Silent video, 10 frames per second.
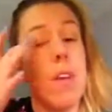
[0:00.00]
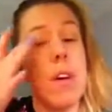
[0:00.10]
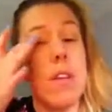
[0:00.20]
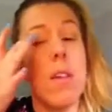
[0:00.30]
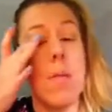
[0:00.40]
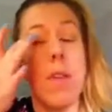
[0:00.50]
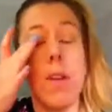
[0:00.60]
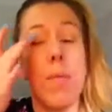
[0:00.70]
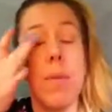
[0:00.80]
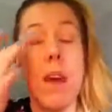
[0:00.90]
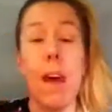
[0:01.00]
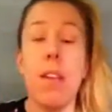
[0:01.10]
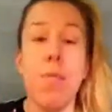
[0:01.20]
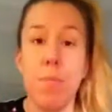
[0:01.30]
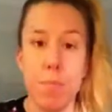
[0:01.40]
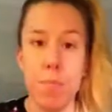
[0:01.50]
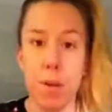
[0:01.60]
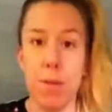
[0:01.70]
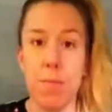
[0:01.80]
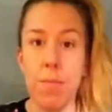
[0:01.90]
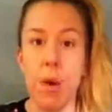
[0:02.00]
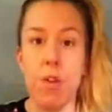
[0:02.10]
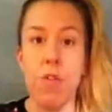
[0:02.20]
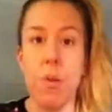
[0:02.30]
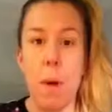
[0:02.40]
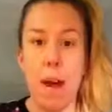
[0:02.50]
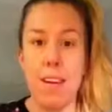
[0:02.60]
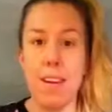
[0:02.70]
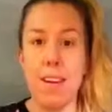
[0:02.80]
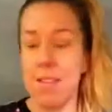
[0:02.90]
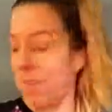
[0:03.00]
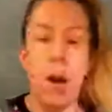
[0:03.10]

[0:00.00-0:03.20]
done something besides put bronzer on my eyelids.